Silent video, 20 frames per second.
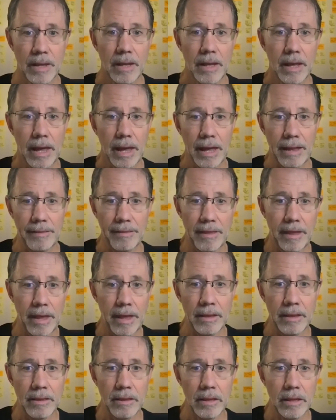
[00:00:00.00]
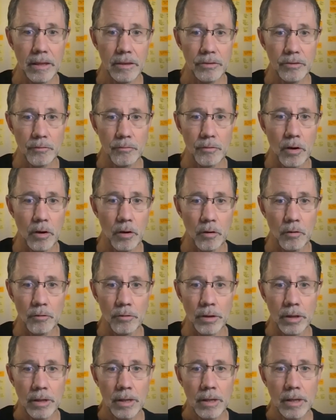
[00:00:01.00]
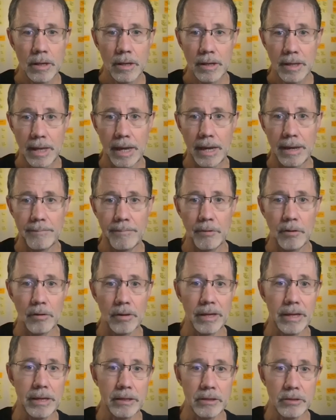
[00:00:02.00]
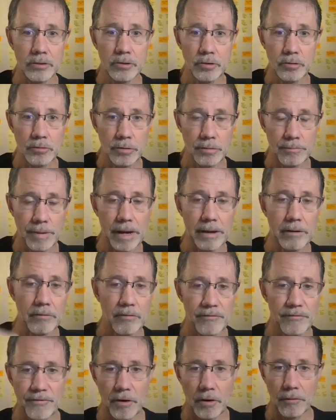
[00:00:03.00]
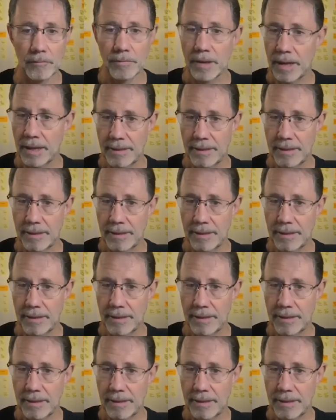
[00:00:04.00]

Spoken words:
and then the Rode cable into the microphone.